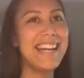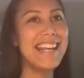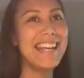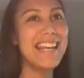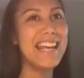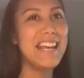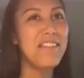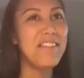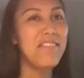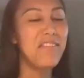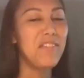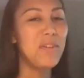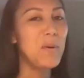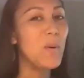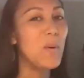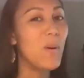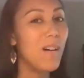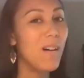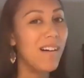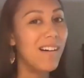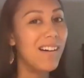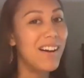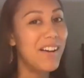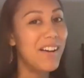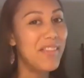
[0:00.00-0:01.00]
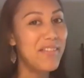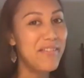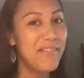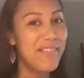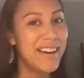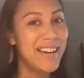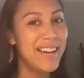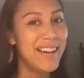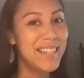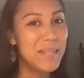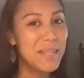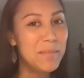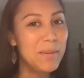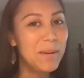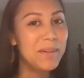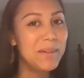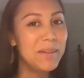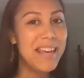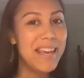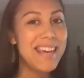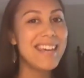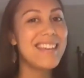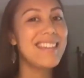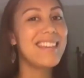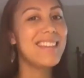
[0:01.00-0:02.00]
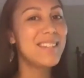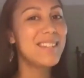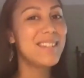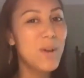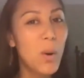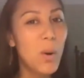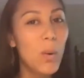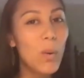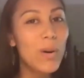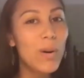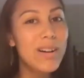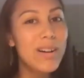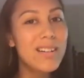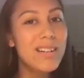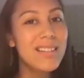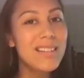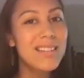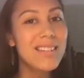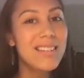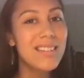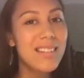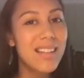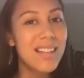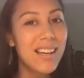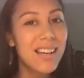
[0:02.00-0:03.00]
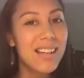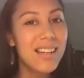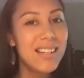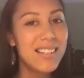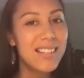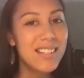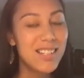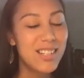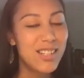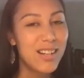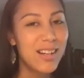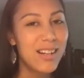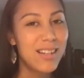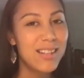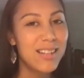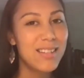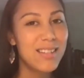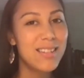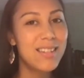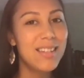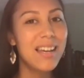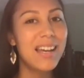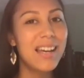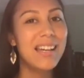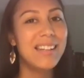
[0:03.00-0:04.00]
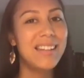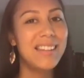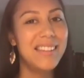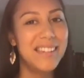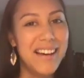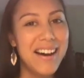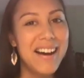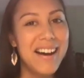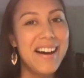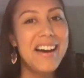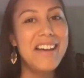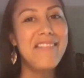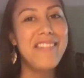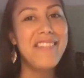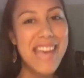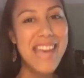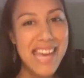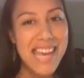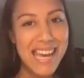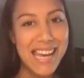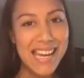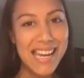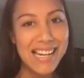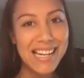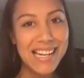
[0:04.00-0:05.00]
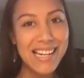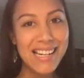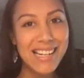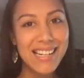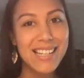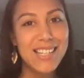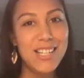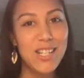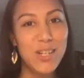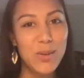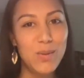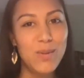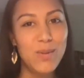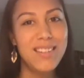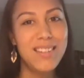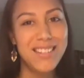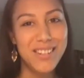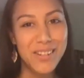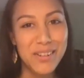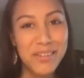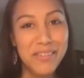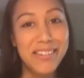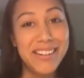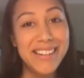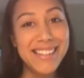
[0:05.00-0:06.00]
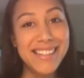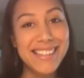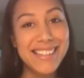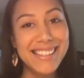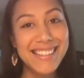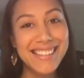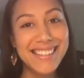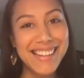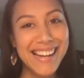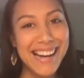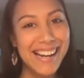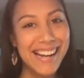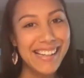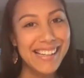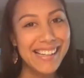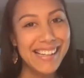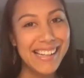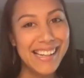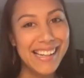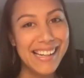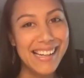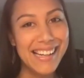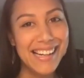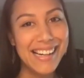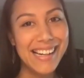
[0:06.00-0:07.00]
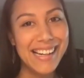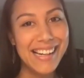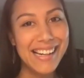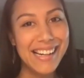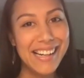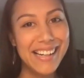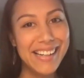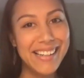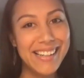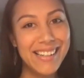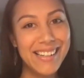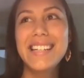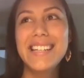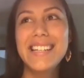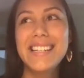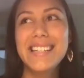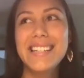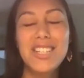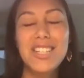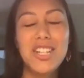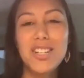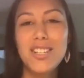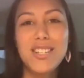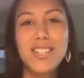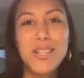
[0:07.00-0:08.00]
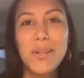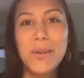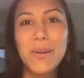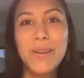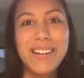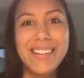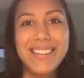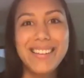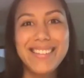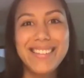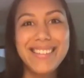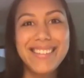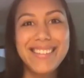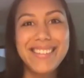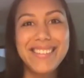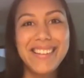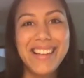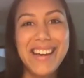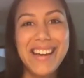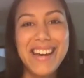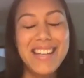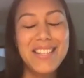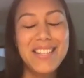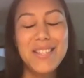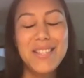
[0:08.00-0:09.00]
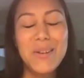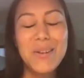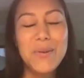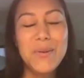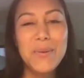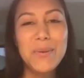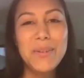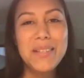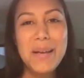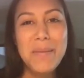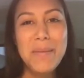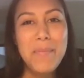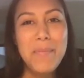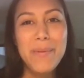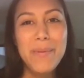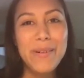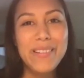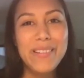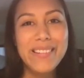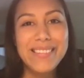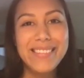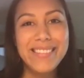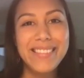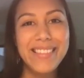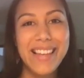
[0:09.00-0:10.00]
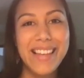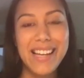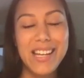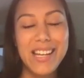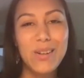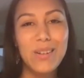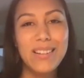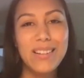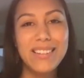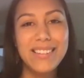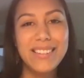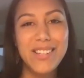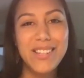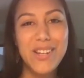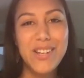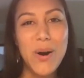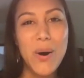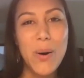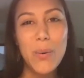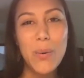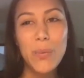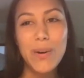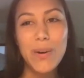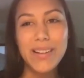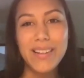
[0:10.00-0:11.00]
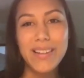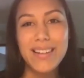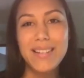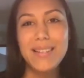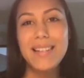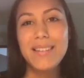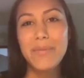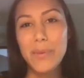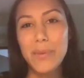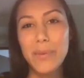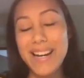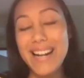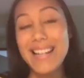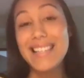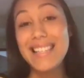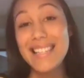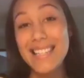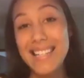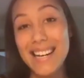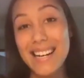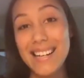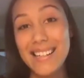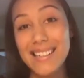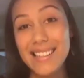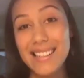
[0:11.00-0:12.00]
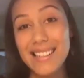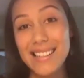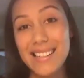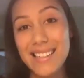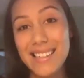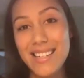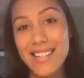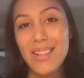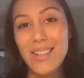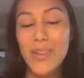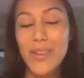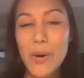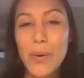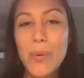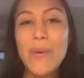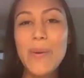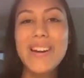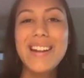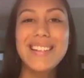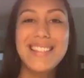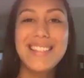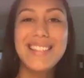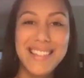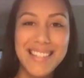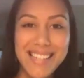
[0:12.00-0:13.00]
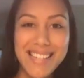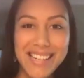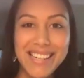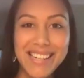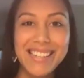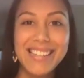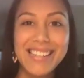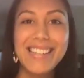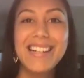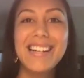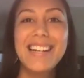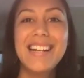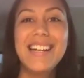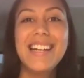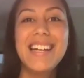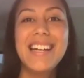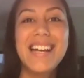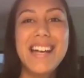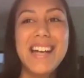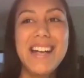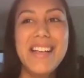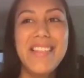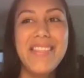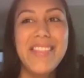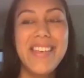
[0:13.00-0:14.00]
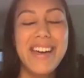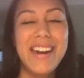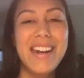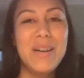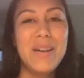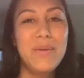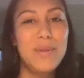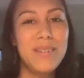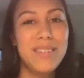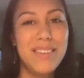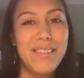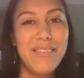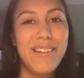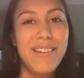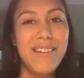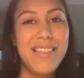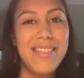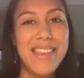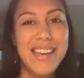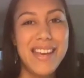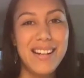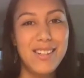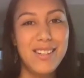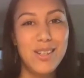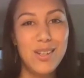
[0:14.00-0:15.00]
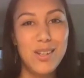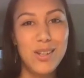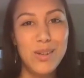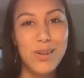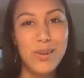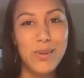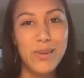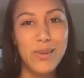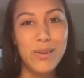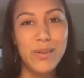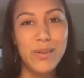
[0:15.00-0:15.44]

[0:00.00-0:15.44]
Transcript: If you are on the fence about taking this course, just dive in. You deserve it. And, uh, just do it. Like it's so simple. Like you'll know when it's, when it's done. You'll know when it's done that it was the right thing to do.